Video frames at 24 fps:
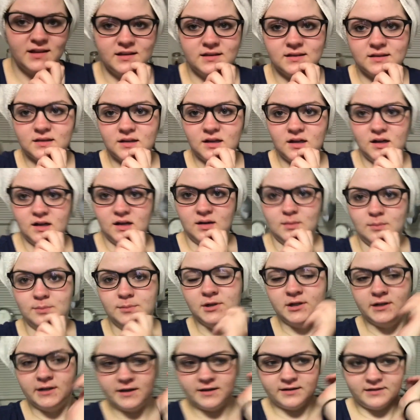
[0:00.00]
that
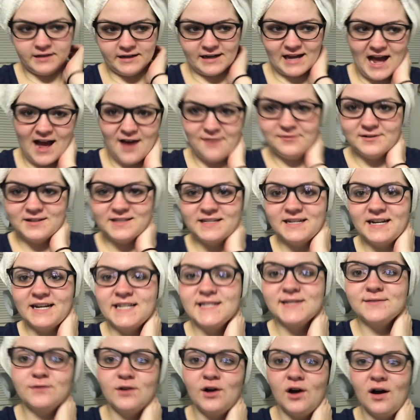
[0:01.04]
um, like half of
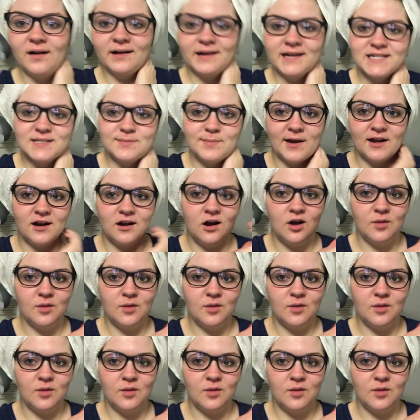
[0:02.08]
today's vlog has been